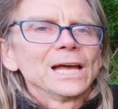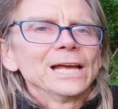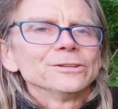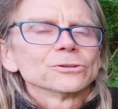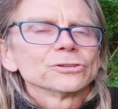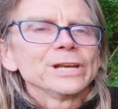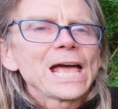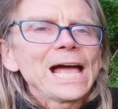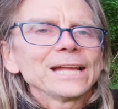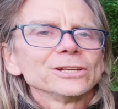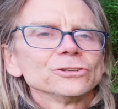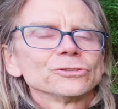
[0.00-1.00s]
And there's an
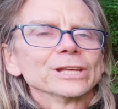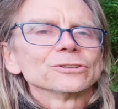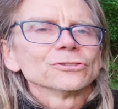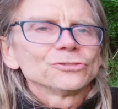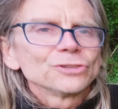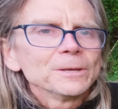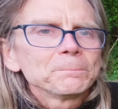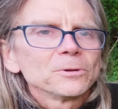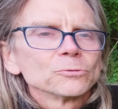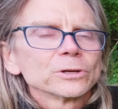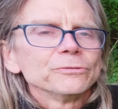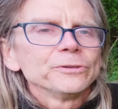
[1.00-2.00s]
adage that the
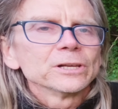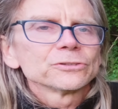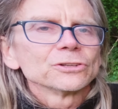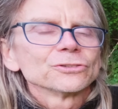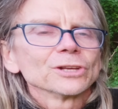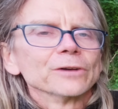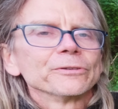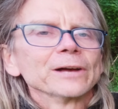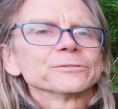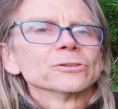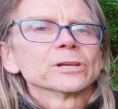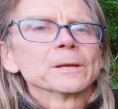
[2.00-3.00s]
simple reveals itself
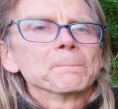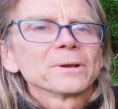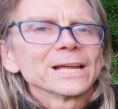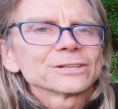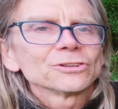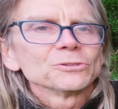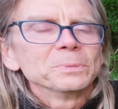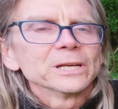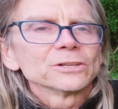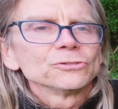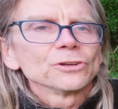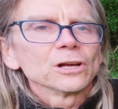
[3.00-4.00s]
after the complex has been
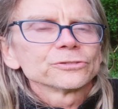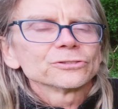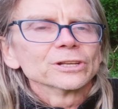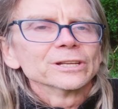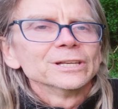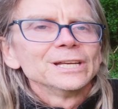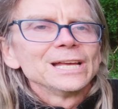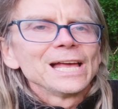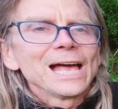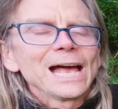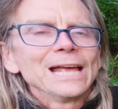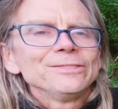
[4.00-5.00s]
exhausted.
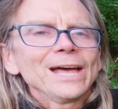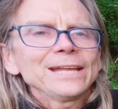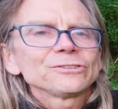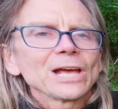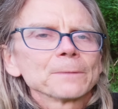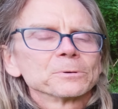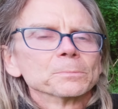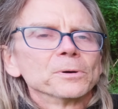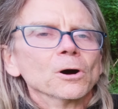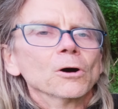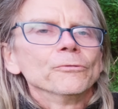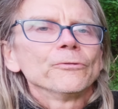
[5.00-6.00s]
And that's
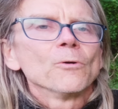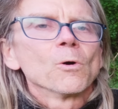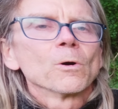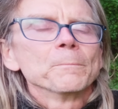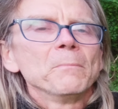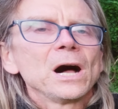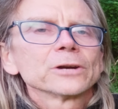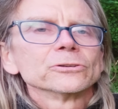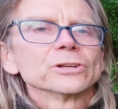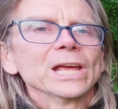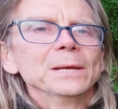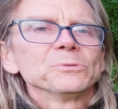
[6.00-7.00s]
apropos for
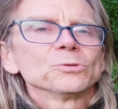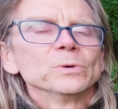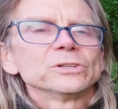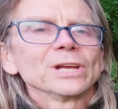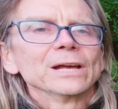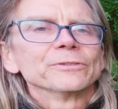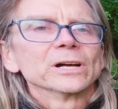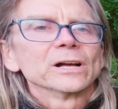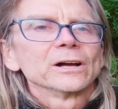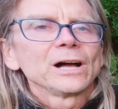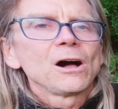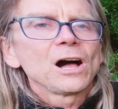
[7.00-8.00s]
modern games which have a
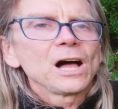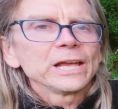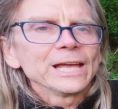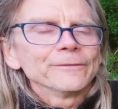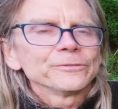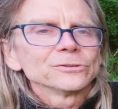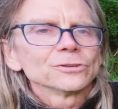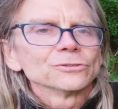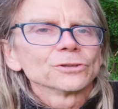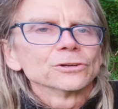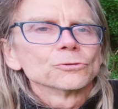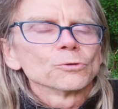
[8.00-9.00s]
high
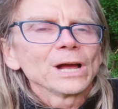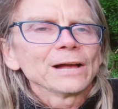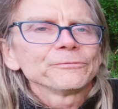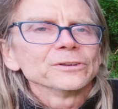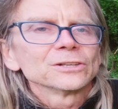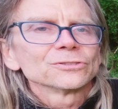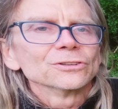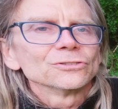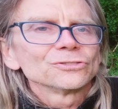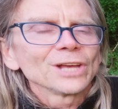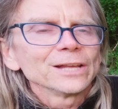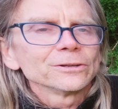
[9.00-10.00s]
emphasis on graphics and
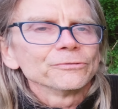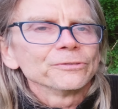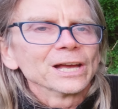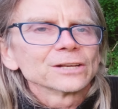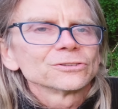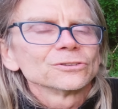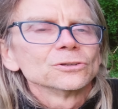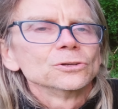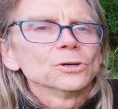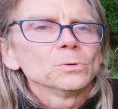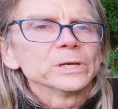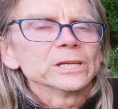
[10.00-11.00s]
sound effects,
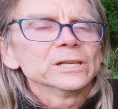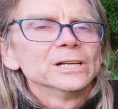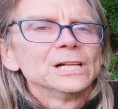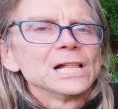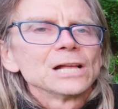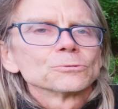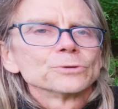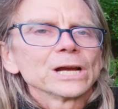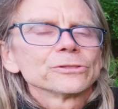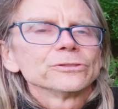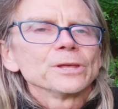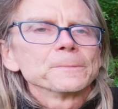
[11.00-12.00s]
GUI,
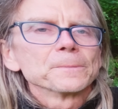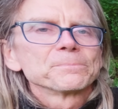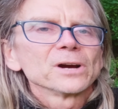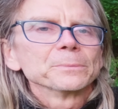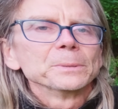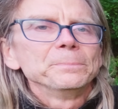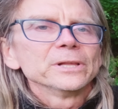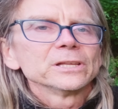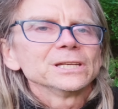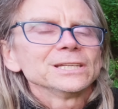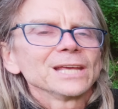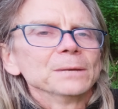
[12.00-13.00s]
rather than the
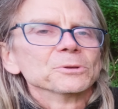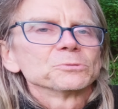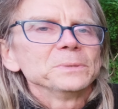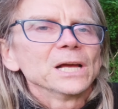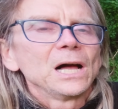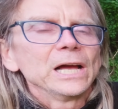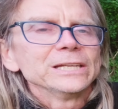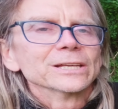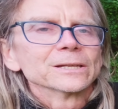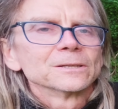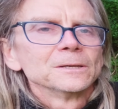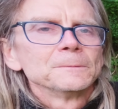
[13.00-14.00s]
probability tables behind
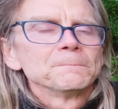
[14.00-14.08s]
it.